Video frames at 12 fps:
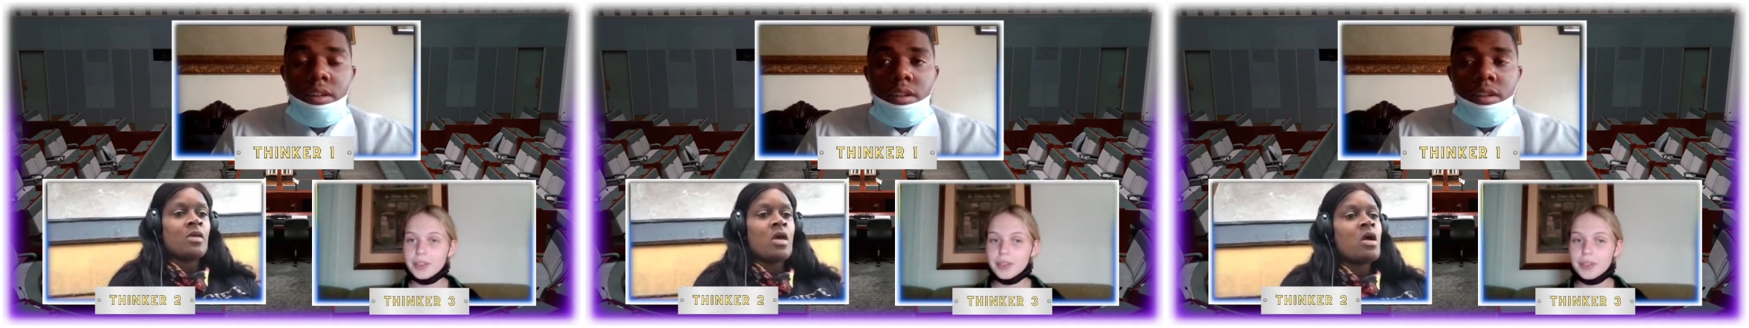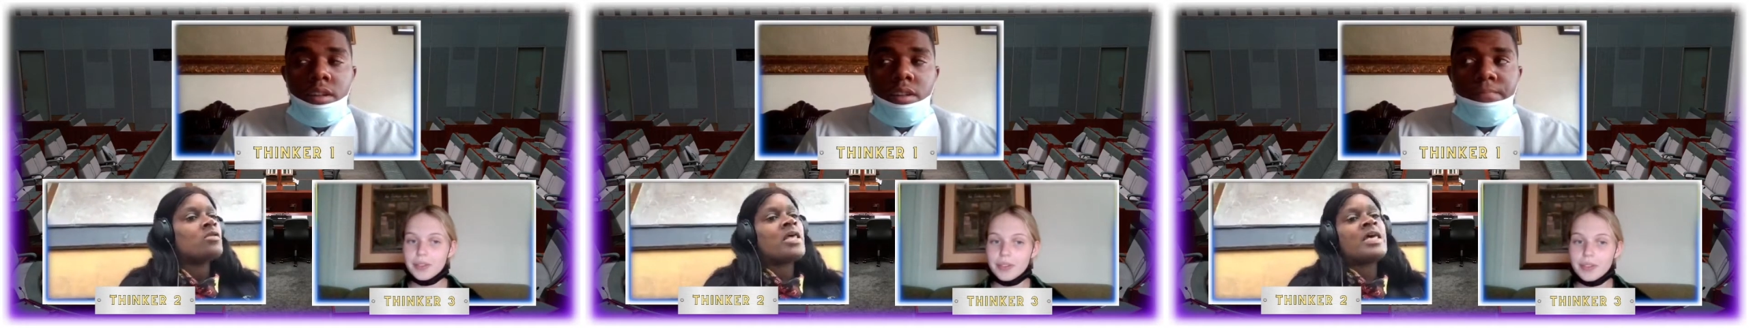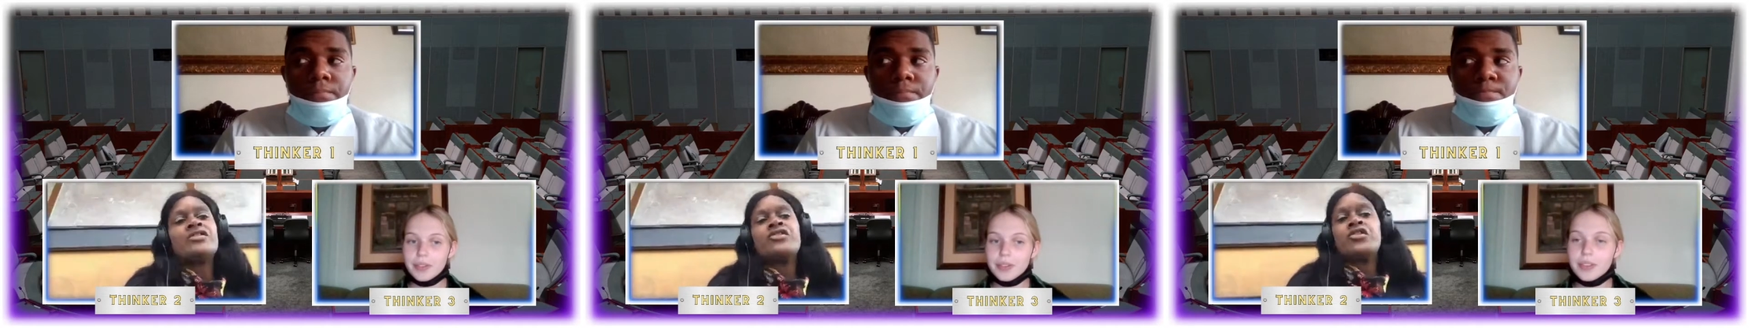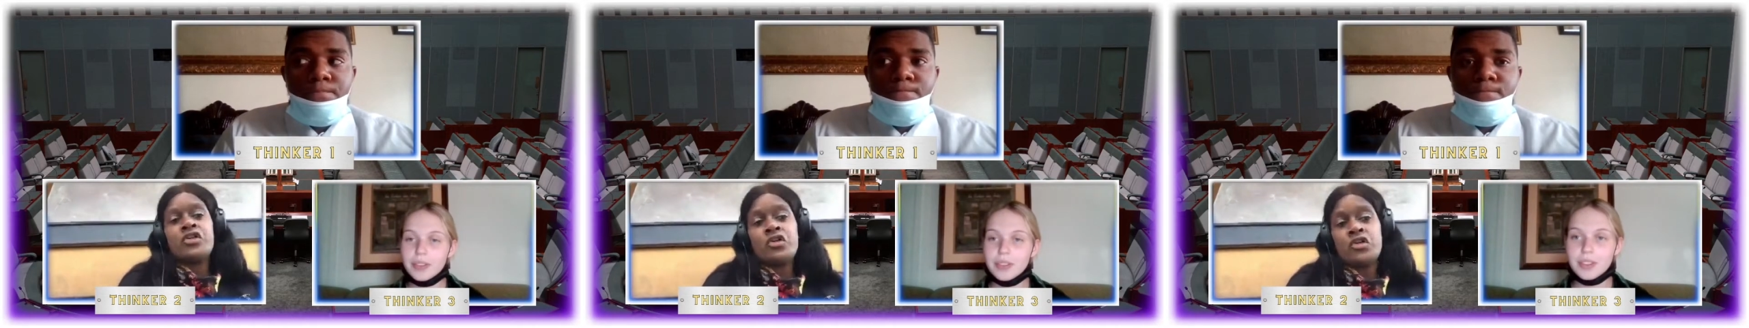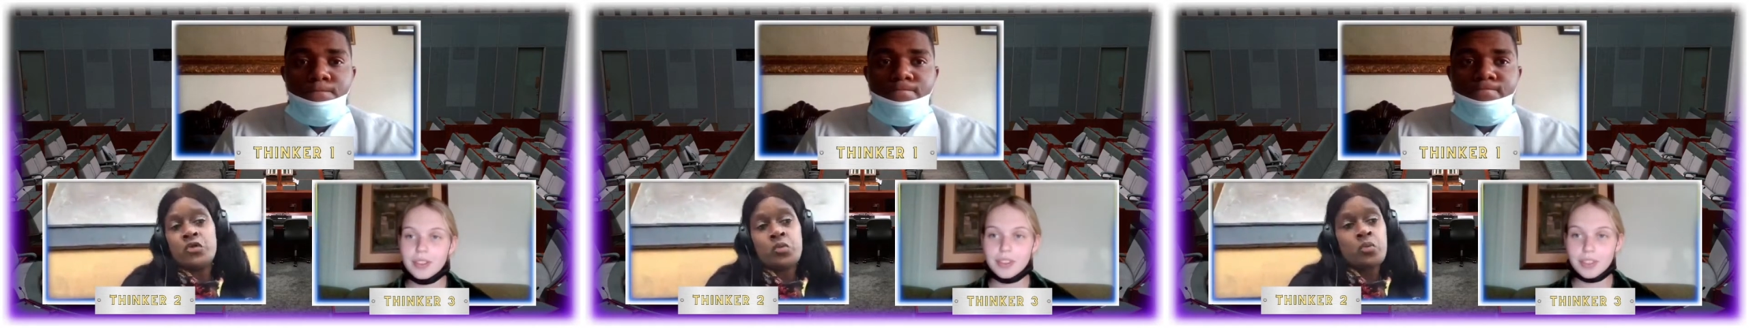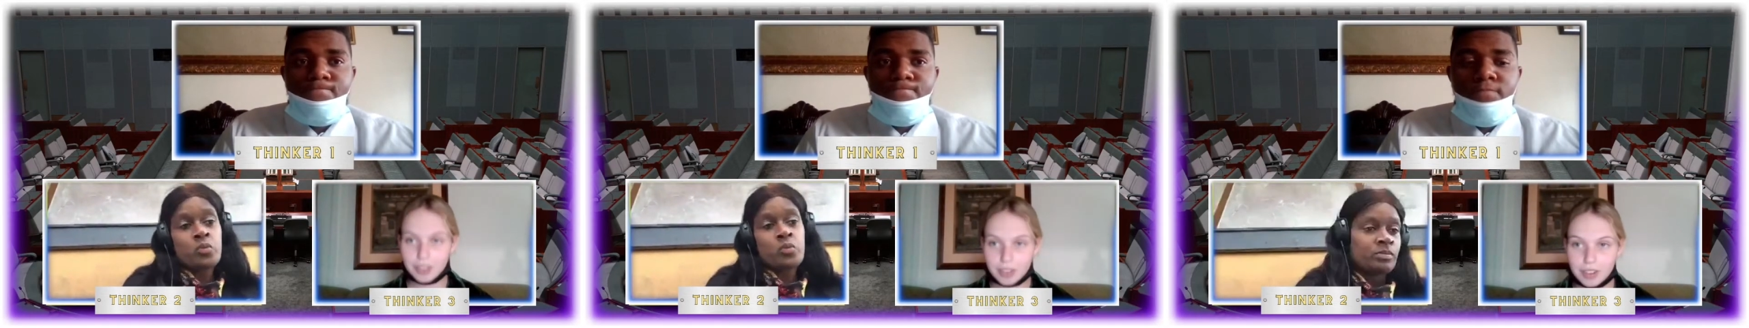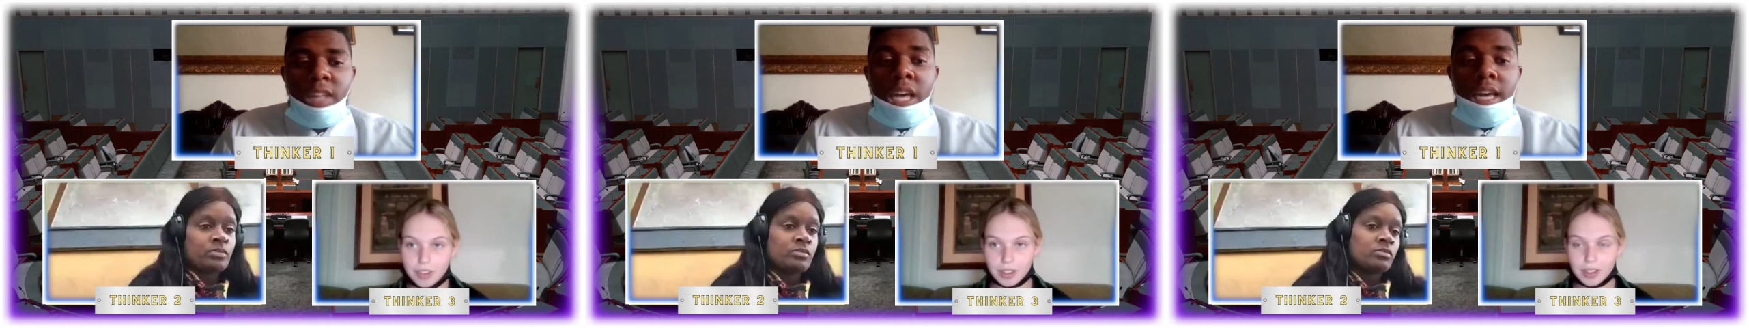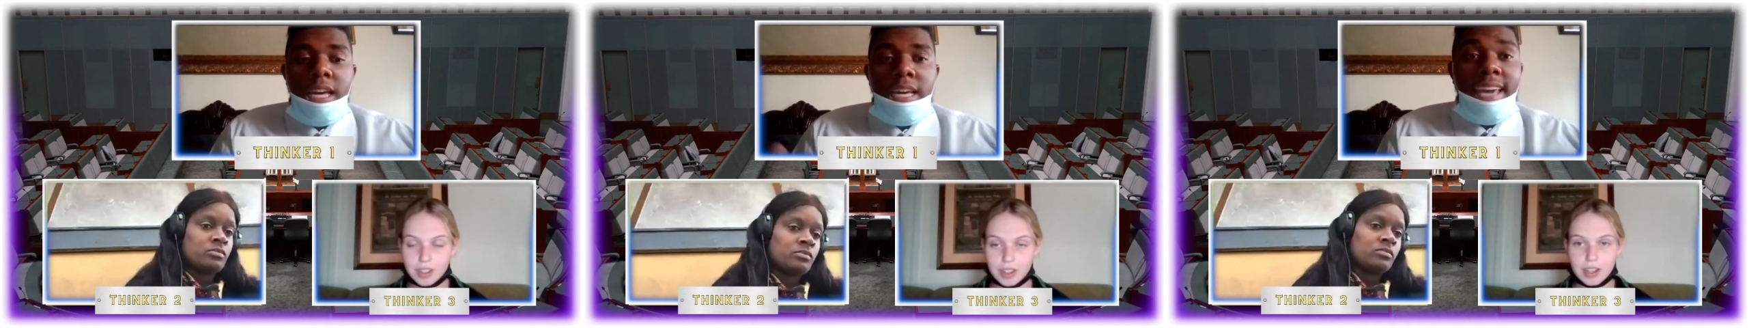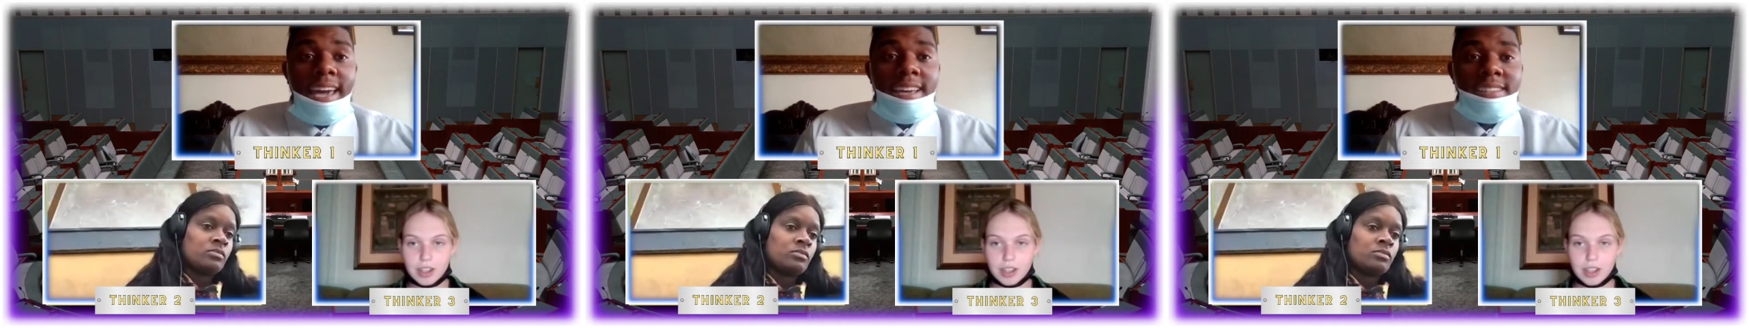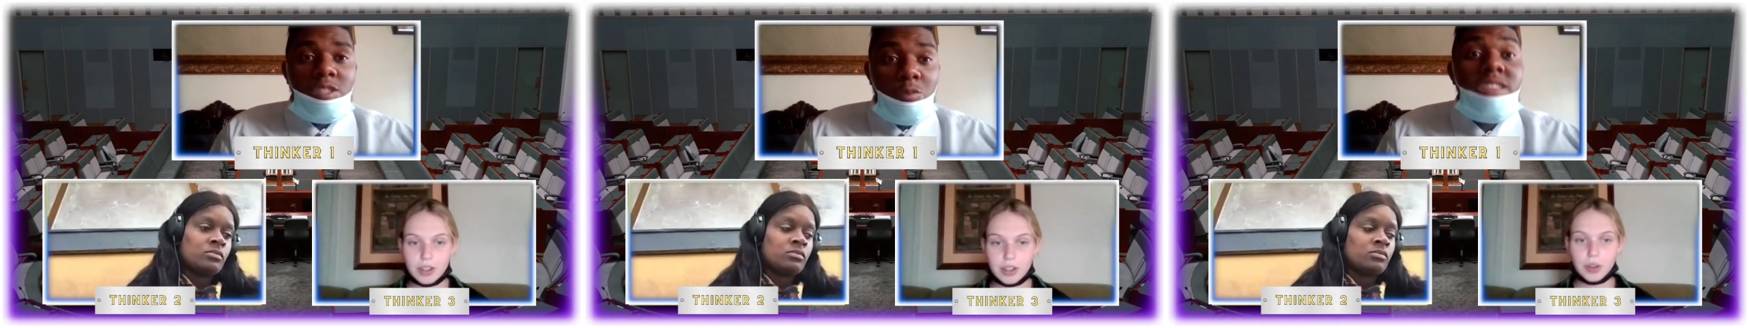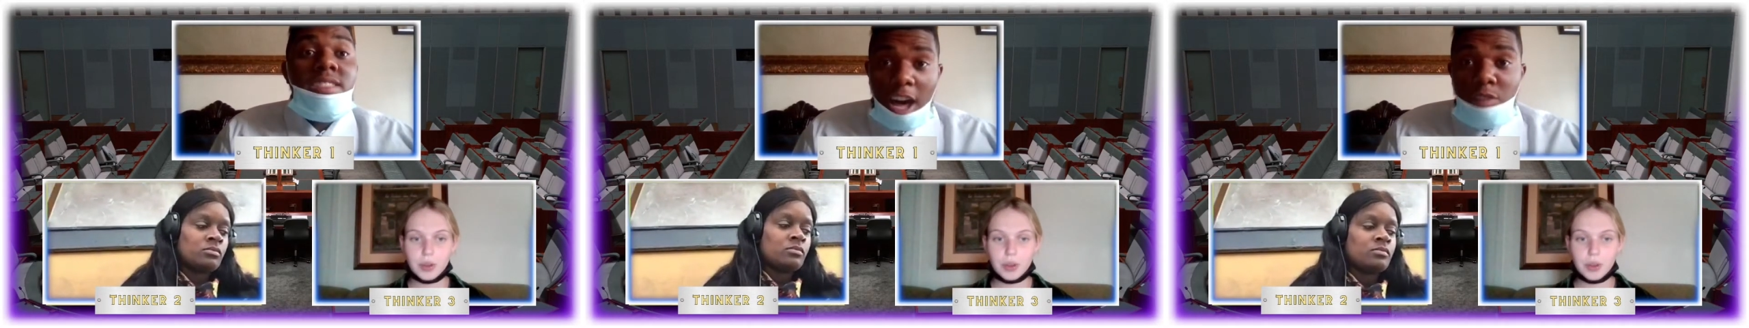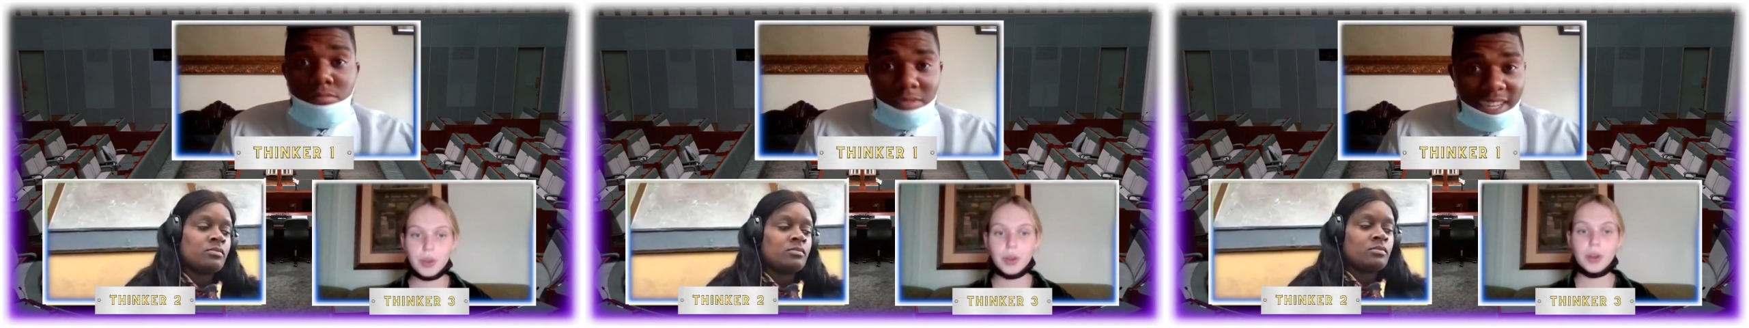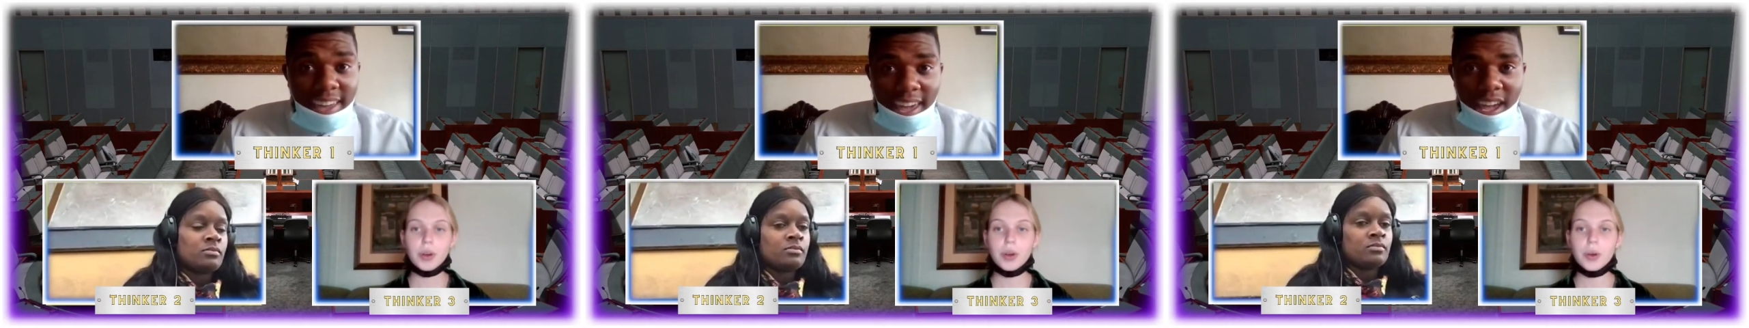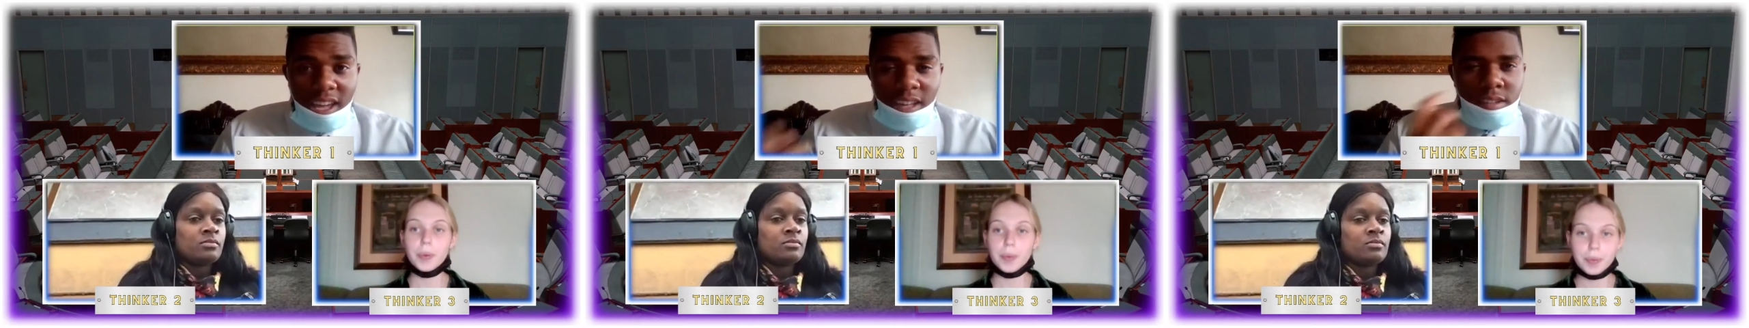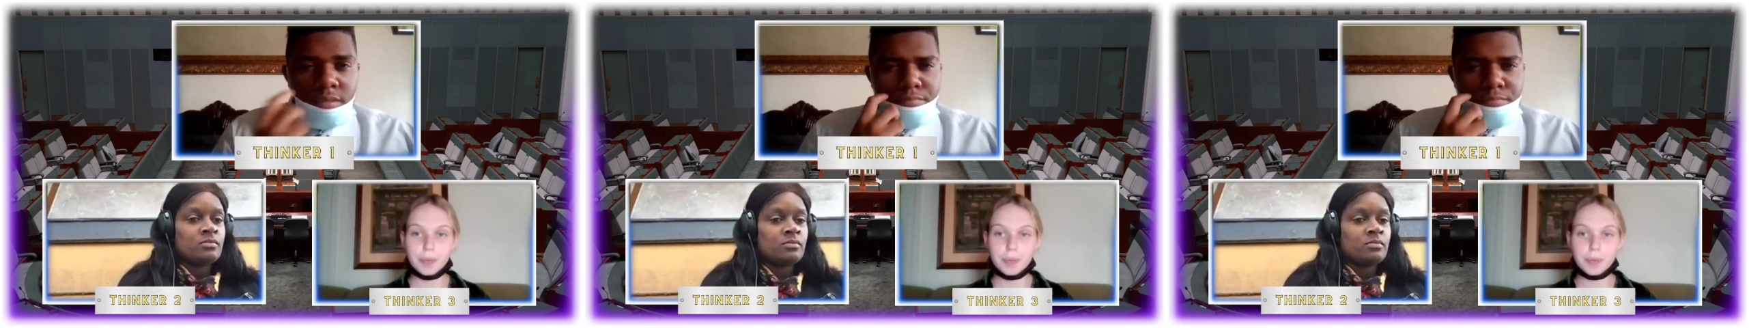Speaker 1: Oh, let's do.
Speaker 2: Yes, without delay.